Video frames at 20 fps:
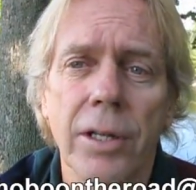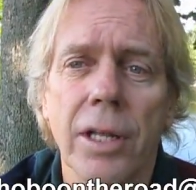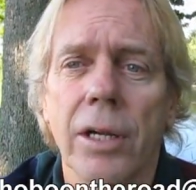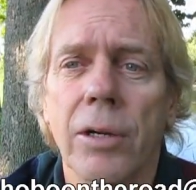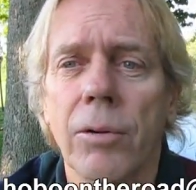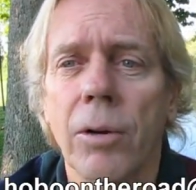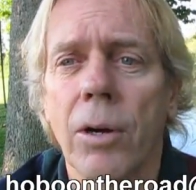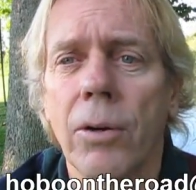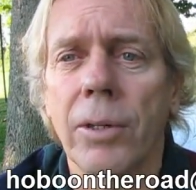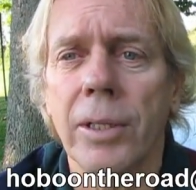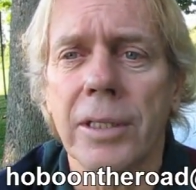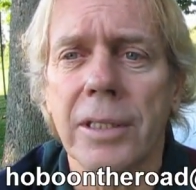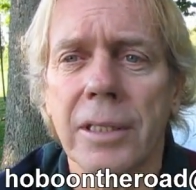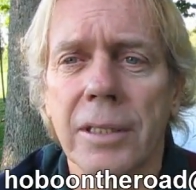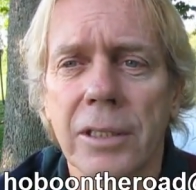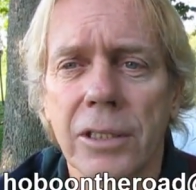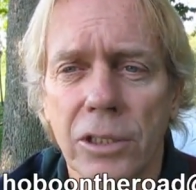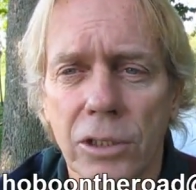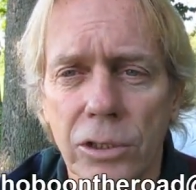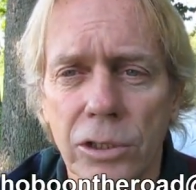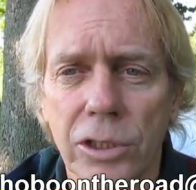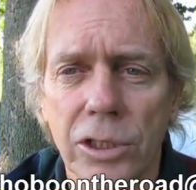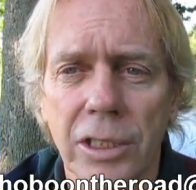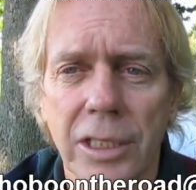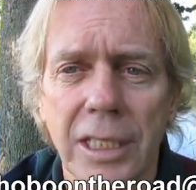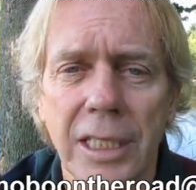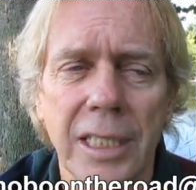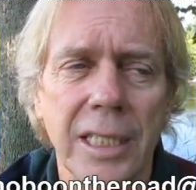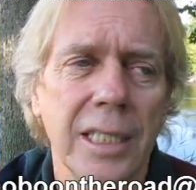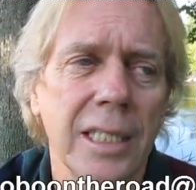They grow it
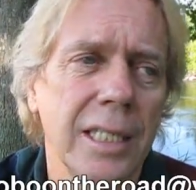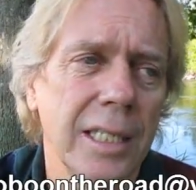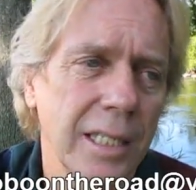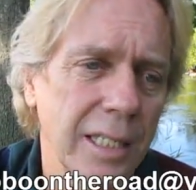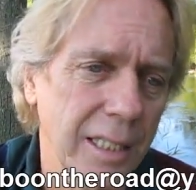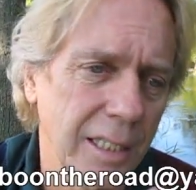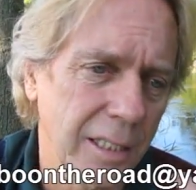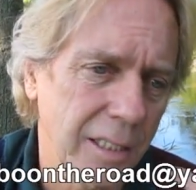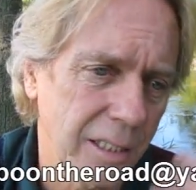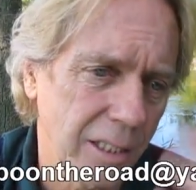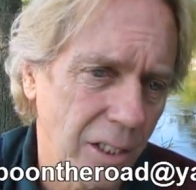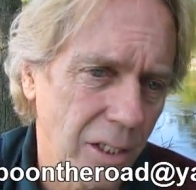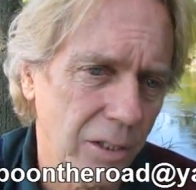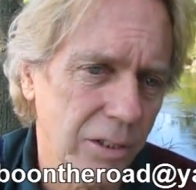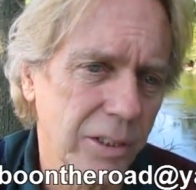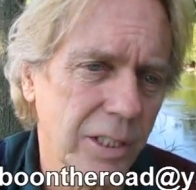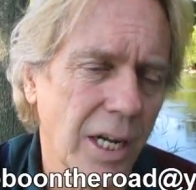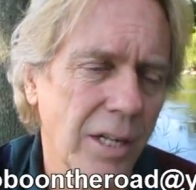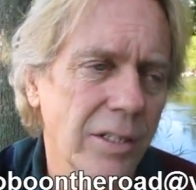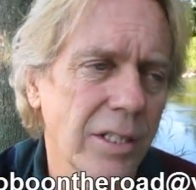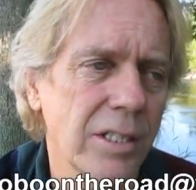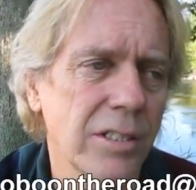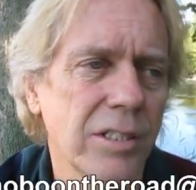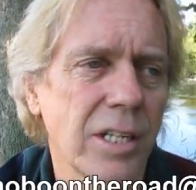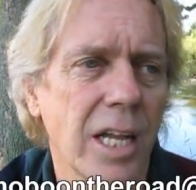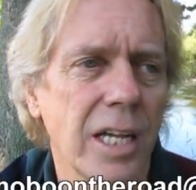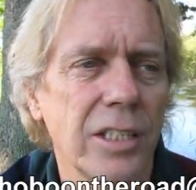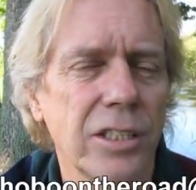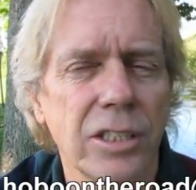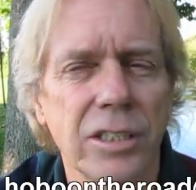usually in, you know, Southeast
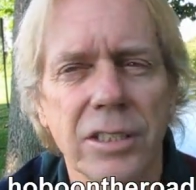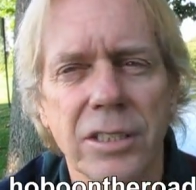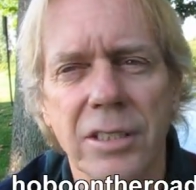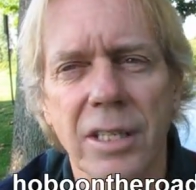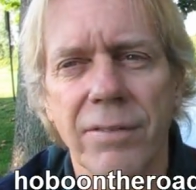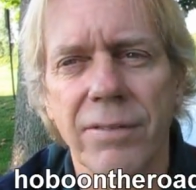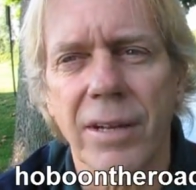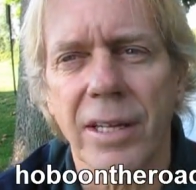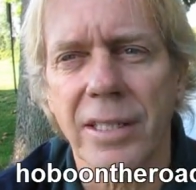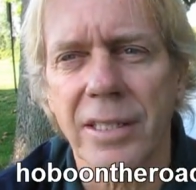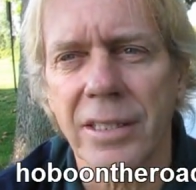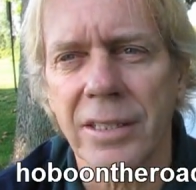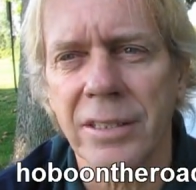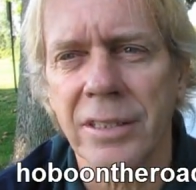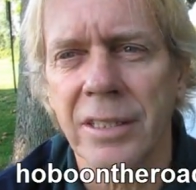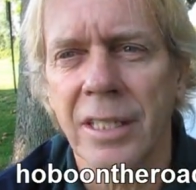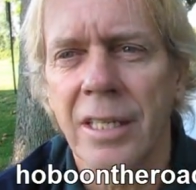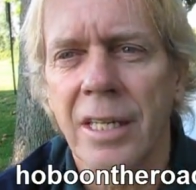Asia and stuff like this,